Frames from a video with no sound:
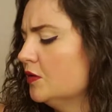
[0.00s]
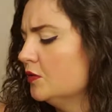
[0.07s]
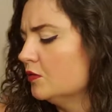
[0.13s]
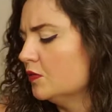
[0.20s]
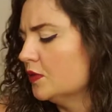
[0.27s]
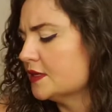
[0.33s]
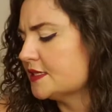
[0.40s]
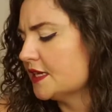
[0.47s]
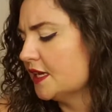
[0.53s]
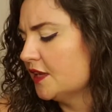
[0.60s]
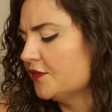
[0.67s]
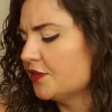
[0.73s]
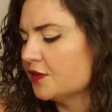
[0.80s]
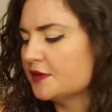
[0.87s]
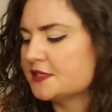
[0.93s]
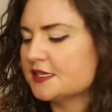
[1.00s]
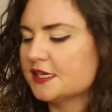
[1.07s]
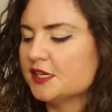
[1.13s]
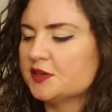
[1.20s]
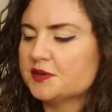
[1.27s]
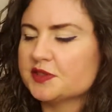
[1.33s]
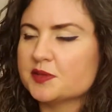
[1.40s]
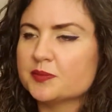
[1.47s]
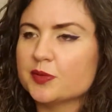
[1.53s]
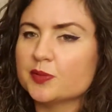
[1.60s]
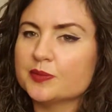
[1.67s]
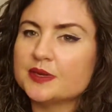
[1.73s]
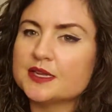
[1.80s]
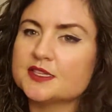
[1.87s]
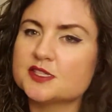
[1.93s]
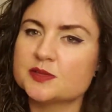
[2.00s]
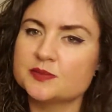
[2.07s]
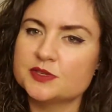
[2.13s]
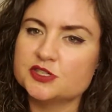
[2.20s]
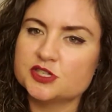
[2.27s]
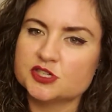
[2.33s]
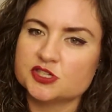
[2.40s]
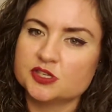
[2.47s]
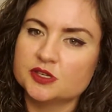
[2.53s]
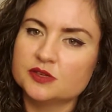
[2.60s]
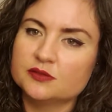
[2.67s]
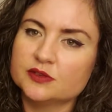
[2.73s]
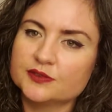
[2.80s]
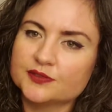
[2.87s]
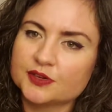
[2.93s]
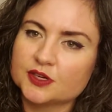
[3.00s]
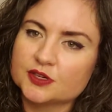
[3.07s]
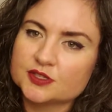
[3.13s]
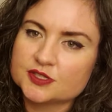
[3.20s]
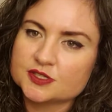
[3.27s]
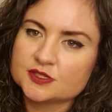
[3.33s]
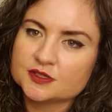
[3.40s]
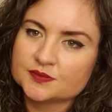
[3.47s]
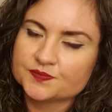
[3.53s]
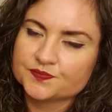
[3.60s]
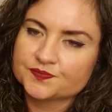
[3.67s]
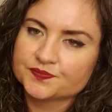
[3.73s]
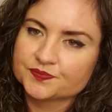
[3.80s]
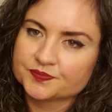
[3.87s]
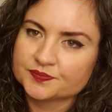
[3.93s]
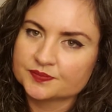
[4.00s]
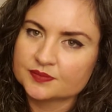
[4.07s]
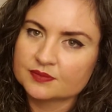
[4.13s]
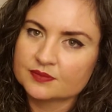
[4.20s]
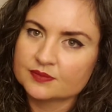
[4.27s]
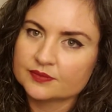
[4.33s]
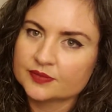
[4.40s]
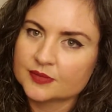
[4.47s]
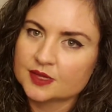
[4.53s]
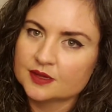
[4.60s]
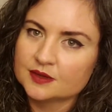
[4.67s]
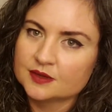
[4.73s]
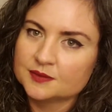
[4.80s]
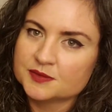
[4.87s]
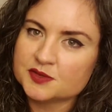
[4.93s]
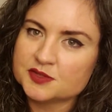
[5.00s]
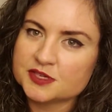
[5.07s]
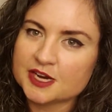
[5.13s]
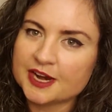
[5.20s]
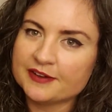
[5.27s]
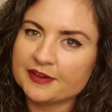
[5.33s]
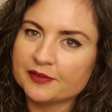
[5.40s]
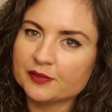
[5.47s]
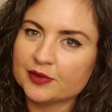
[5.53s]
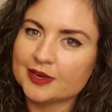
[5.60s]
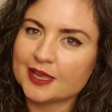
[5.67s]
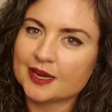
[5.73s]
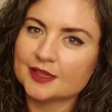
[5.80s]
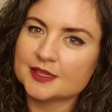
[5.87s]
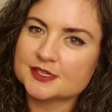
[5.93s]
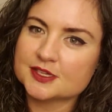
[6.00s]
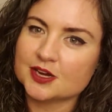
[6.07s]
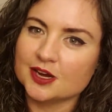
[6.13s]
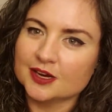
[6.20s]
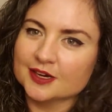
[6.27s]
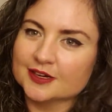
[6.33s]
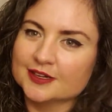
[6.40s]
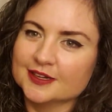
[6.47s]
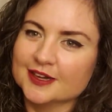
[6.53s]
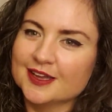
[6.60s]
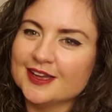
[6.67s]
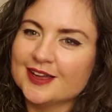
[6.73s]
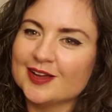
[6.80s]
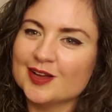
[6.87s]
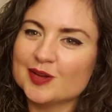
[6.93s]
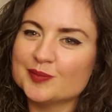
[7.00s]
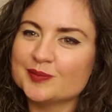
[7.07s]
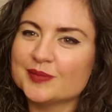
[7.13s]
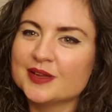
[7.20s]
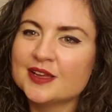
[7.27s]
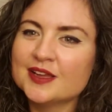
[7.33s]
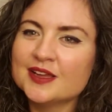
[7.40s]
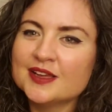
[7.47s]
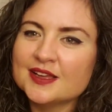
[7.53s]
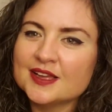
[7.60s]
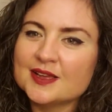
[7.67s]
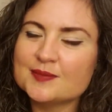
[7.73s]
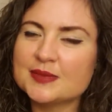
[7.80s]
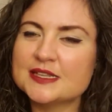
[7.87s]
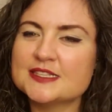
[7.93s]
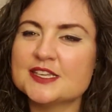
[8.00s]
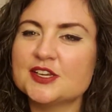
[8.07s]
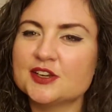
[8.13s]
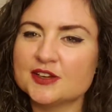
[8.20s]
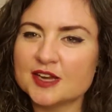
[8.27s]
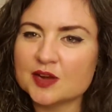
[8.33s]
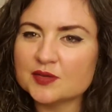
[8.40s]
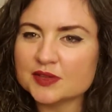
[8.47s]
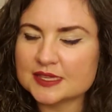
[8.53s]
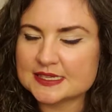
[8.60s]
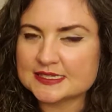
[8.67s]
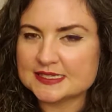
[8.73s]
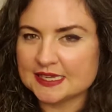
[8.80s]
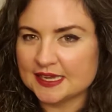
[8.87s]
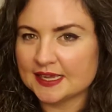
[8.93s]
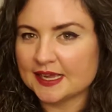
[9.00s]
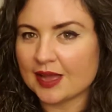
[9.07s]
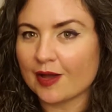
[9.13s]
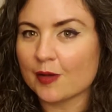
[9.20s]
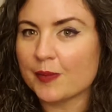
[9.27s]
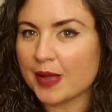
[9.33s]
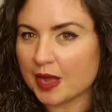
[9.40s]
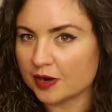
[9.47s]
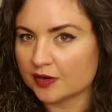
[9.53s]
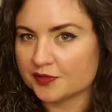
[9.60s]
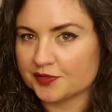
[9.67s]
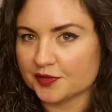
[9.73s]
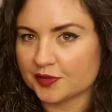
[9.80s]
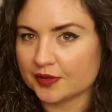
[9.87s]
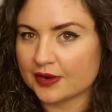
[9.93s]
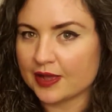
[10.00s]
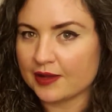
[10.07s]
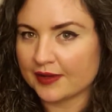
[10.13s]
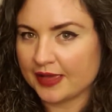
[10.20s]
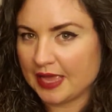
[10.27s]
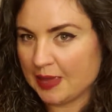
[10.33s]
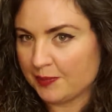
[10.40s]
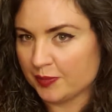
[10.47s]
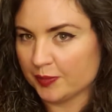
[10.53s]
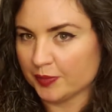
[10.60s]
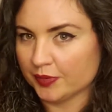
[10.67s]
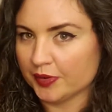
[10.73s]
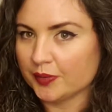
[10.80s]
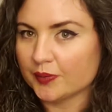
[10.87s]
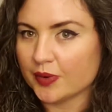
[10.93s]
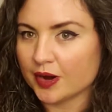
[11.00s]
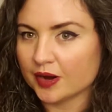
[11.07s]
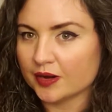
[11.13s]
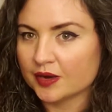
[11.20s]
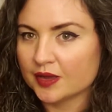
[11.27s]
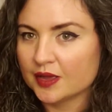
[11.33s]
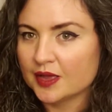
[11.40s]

What's influencing you at the moment is the Magician in reverse. So tired of everyone getting this card. It means that you're not really seeing how powerful or how capable you are.